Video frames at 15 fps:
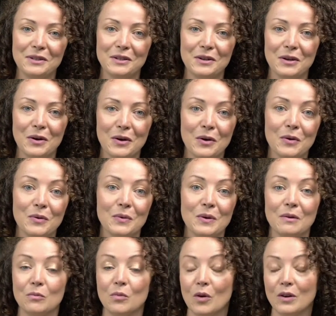to
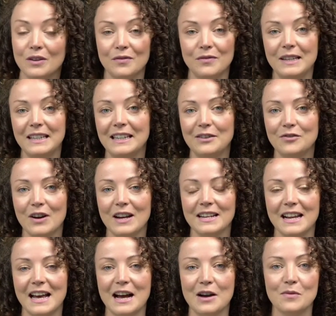know what you're feeling right
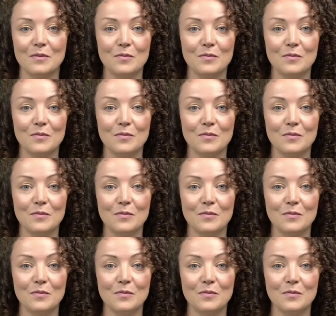now,